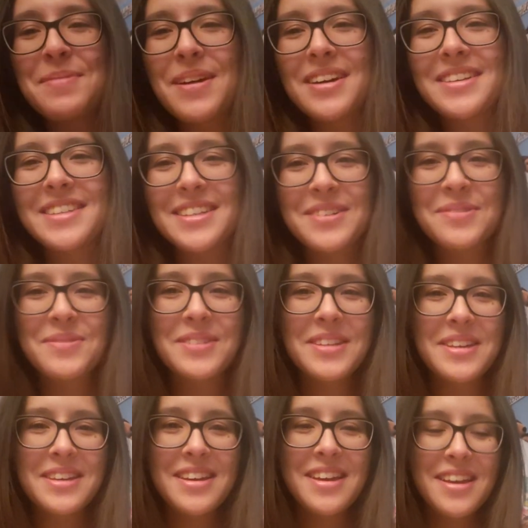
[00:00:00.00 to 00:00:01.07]
about it because I don't
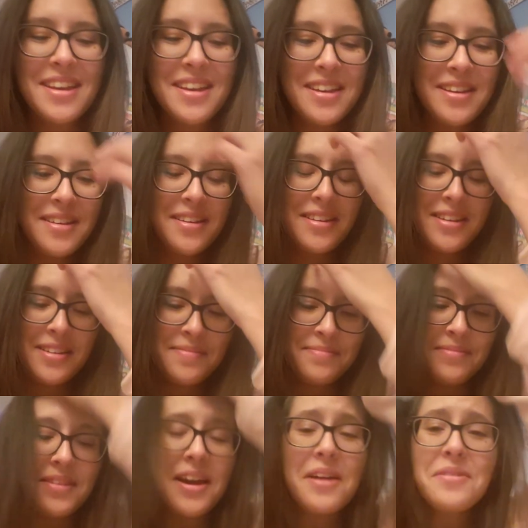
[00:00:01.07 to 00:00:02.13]
really
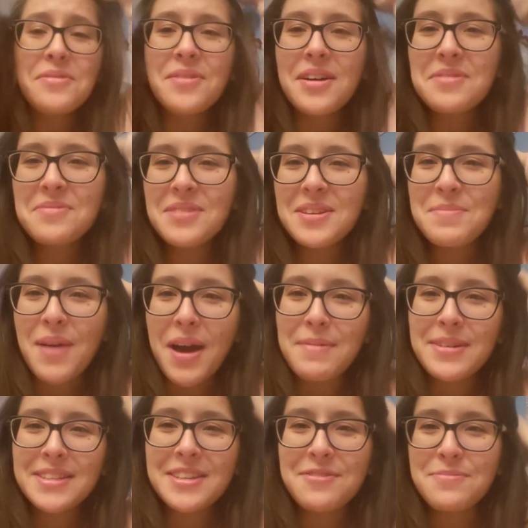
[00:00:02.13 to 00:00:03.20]
buy
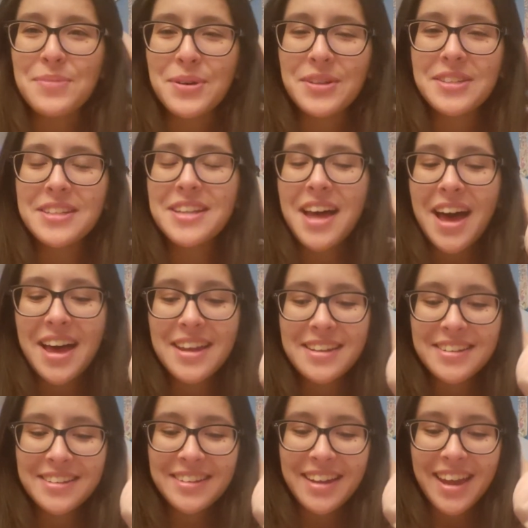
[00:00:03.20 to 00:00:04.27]
myself books a lot,
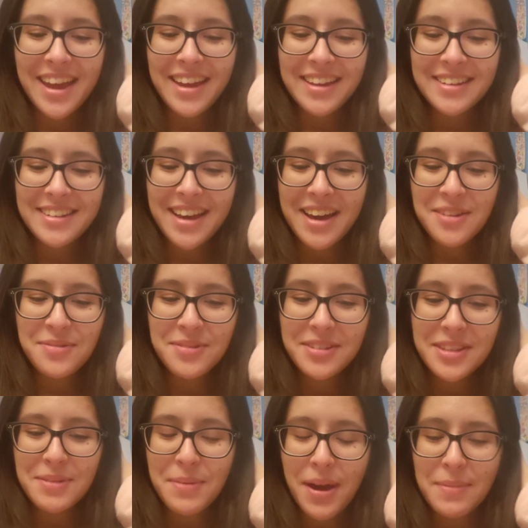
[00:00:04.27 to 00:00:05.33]
and I don't
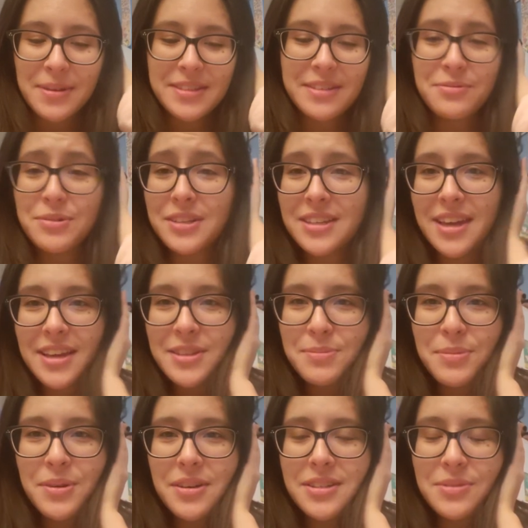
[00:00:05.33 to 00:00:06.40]
really buy myself really nice
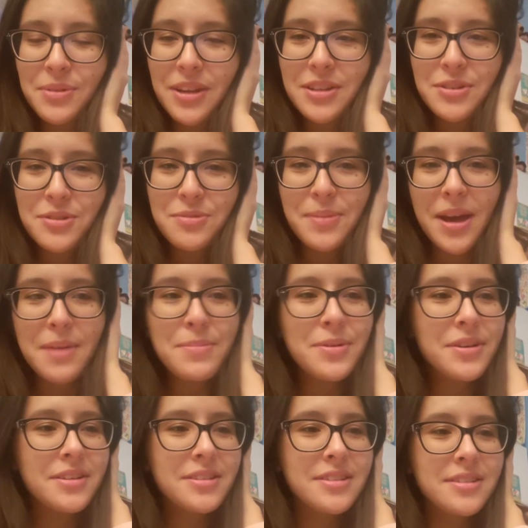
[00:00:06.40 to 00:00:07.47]
books. When I do buy
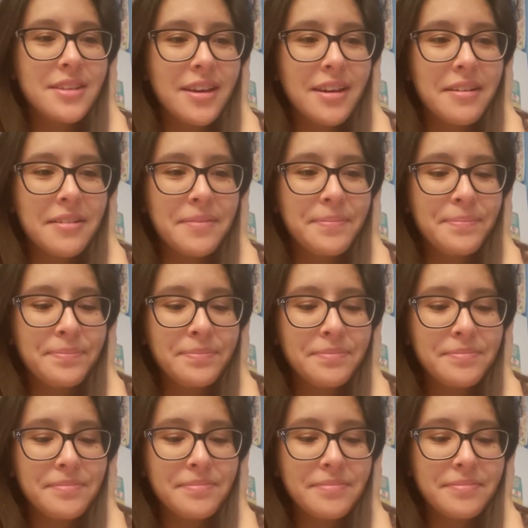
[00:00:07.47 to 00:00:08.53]
books,
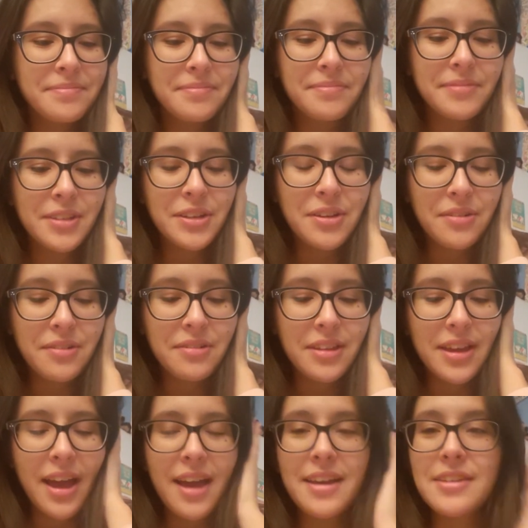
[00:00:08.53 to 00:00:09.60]
you know,
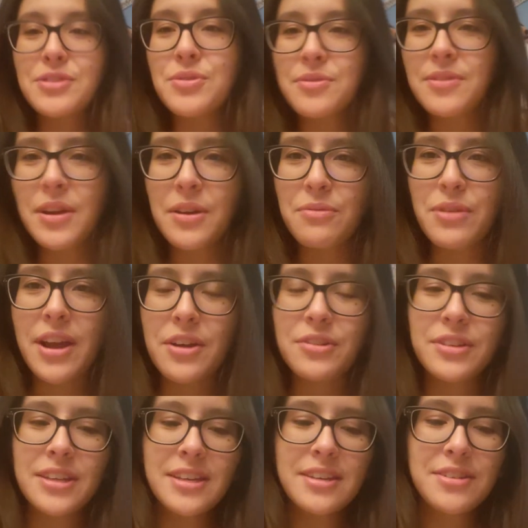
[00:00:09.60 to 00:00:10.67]
like, I do it very
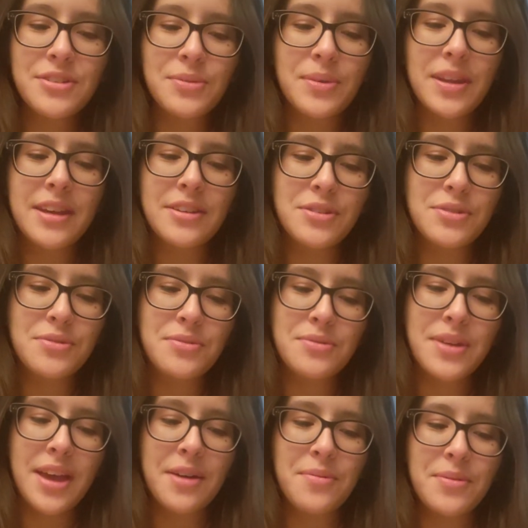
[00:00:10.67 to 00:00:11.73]
rarely, so when I do
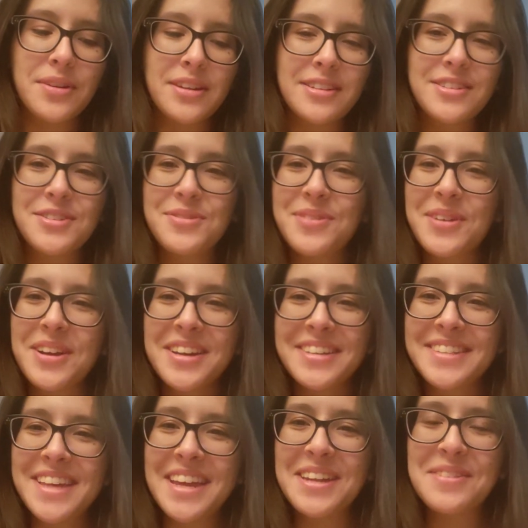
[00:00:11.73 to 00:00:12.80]
get one, it's just very
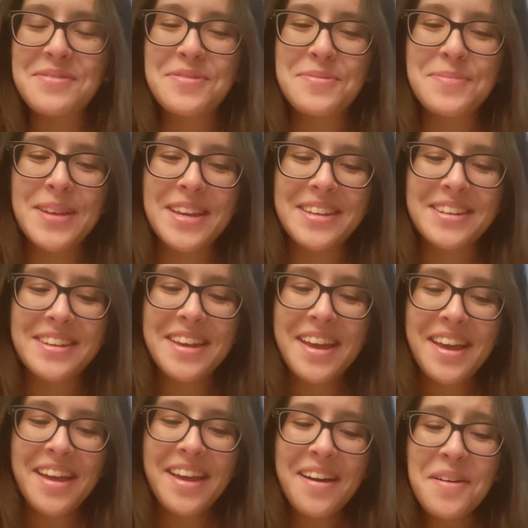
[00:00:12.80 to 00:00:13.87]
exciting for me, and
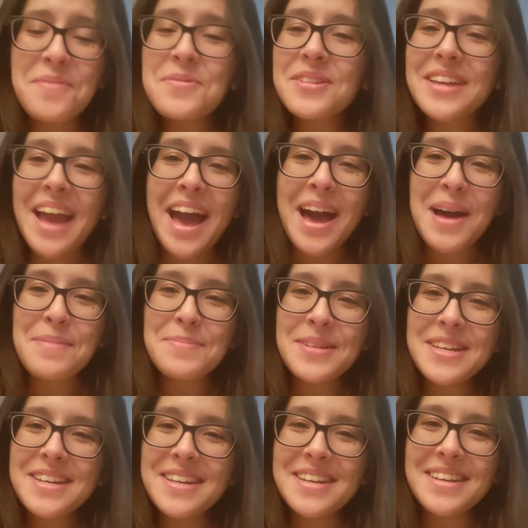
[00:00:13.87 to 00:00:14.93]
I'm really
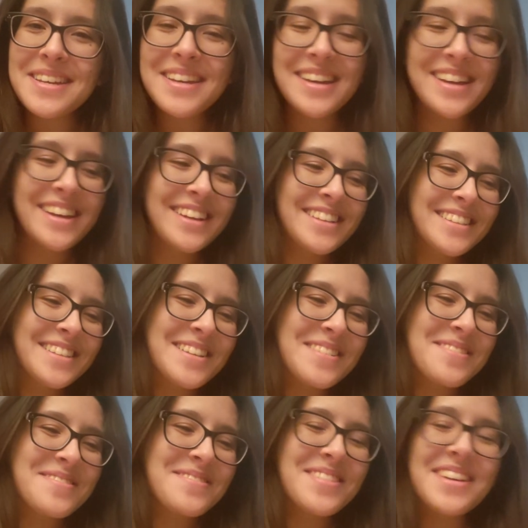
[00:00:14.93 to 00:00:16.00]
happy.
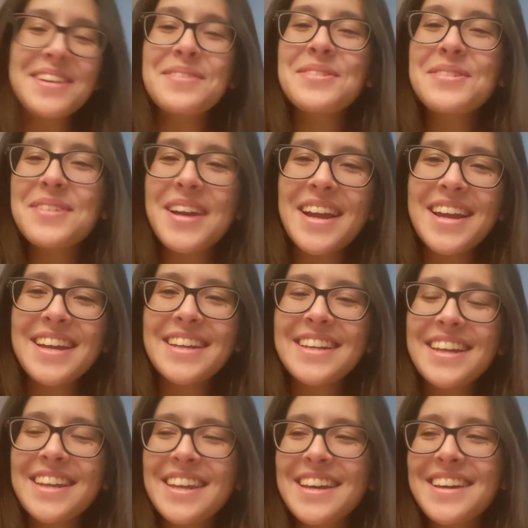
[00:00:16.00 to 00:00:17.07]
So, it was great,
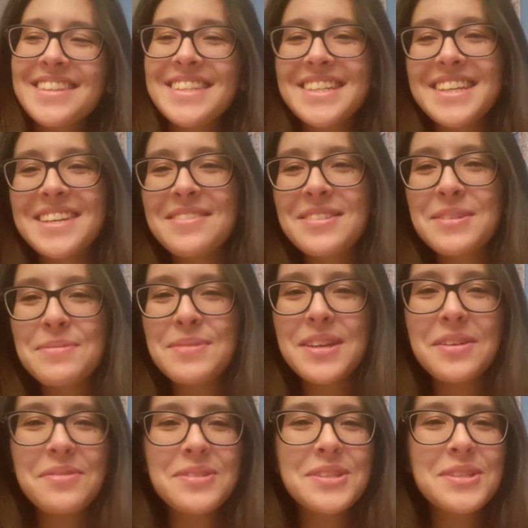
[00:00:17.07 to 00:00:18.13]
and I got to give some
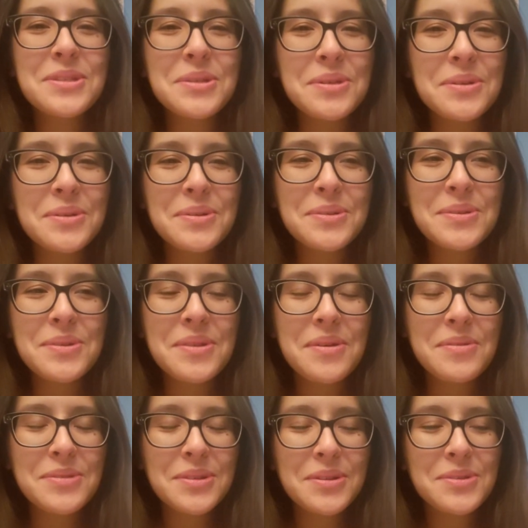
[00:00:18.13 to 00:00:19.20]
gifts, too, so
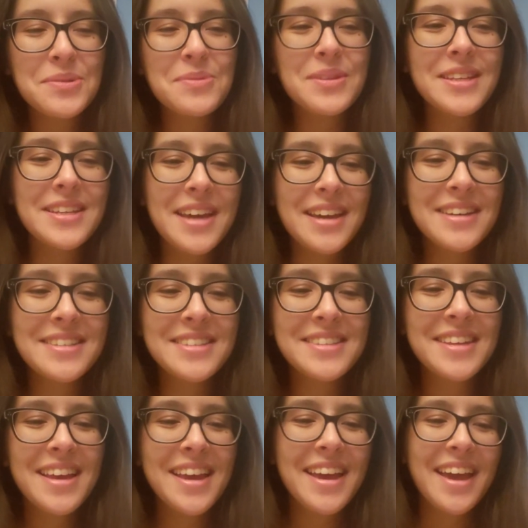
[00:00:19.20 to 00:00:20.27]
that was also really
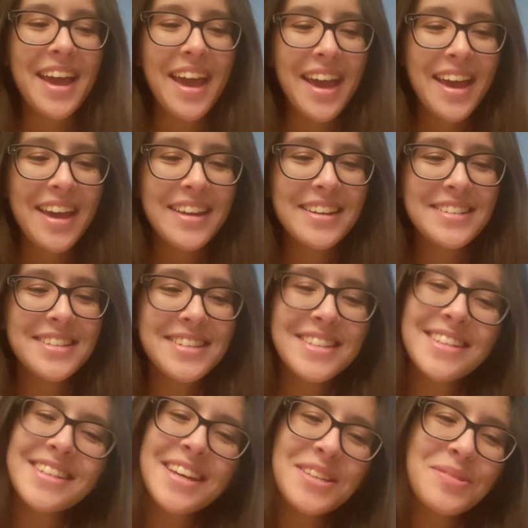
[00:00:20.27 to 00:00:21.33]
nice, and it's
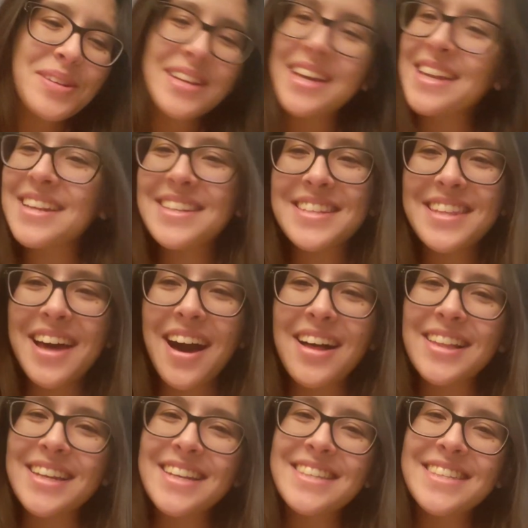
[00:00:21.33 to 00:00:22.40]
just a nice way to get into the
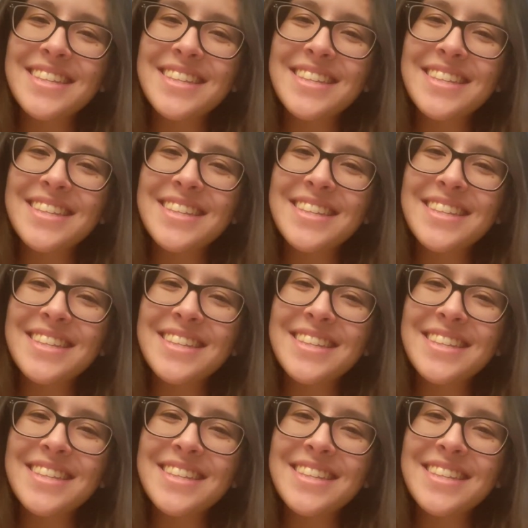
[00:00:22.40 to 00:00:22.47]
holiday